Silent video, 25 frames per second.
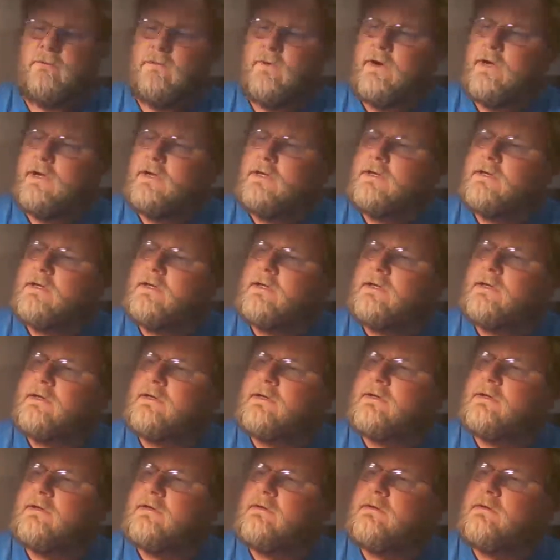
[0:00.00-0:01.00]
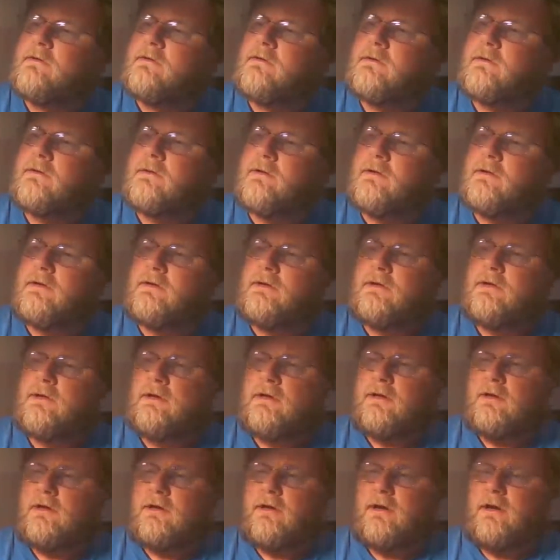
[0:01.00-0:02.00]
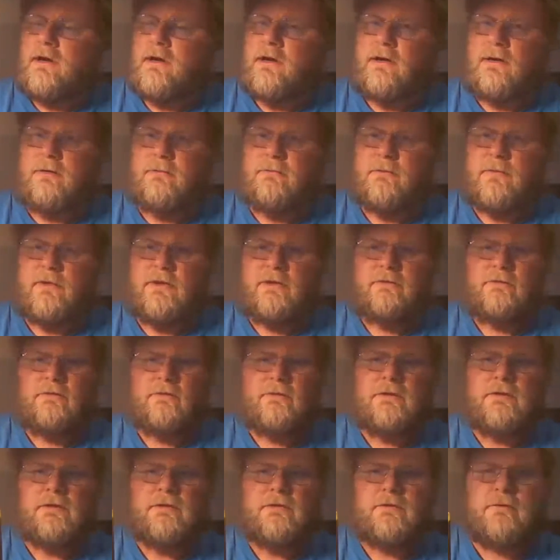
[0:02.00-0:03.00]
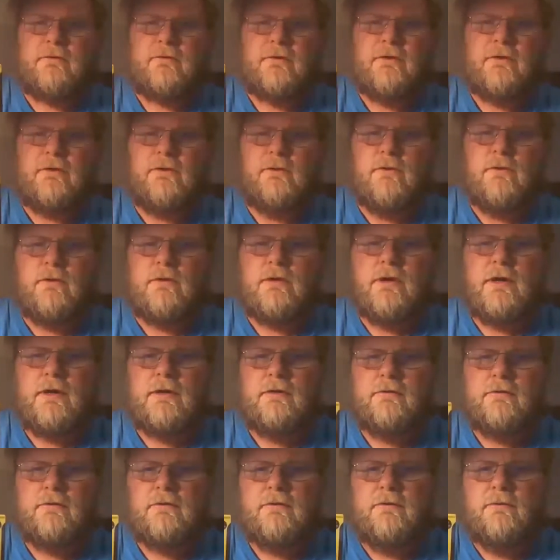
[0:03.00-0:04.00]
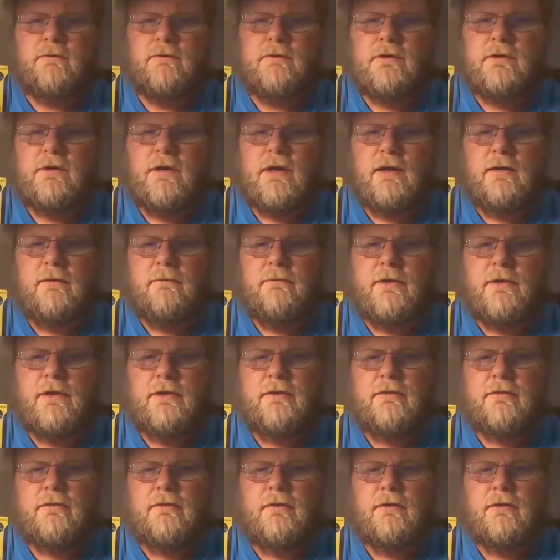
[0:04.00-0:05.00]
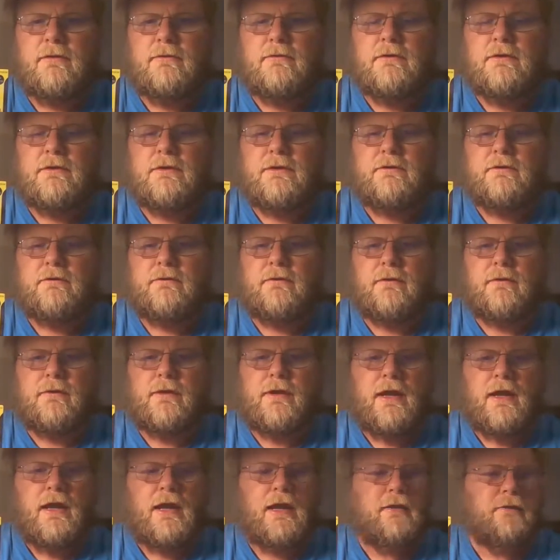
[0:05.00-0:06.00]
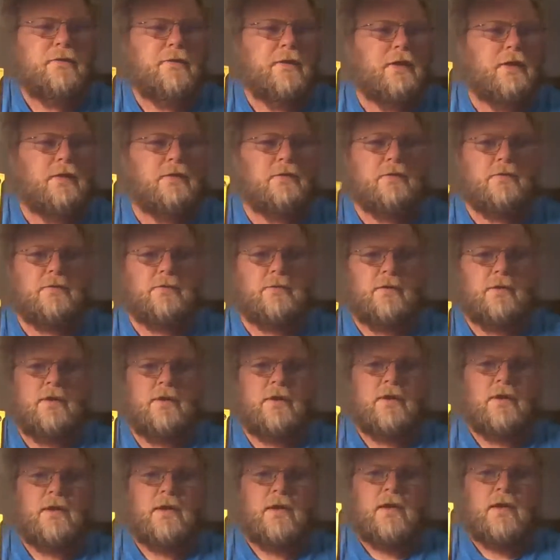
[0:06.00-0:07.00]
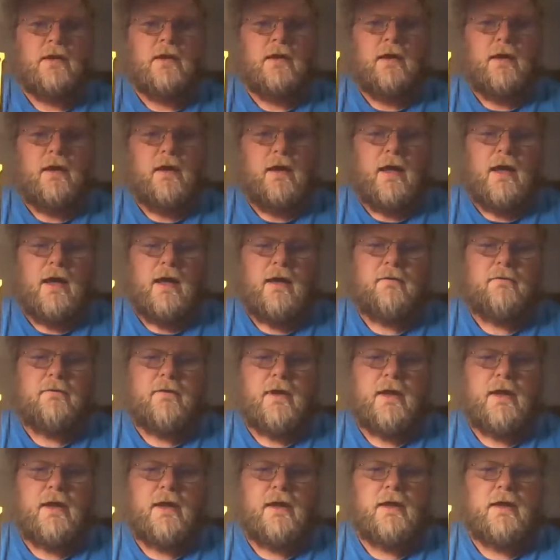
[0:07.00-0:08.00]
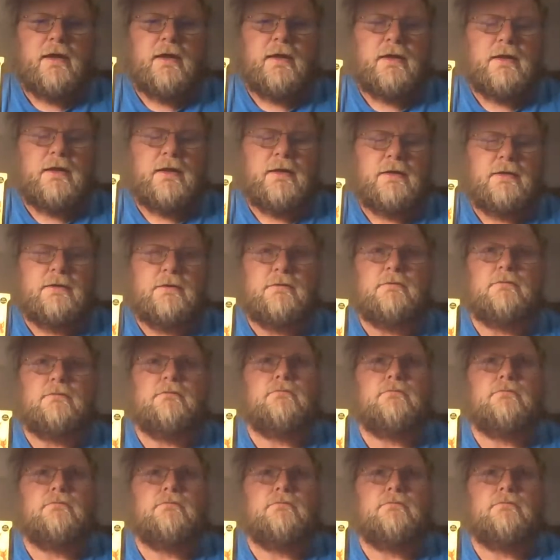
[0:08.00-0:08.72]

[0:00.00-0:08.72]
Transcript: weight in it. Um, this one is three quarter ounce. The one I've been throwing is only half ounce. I've had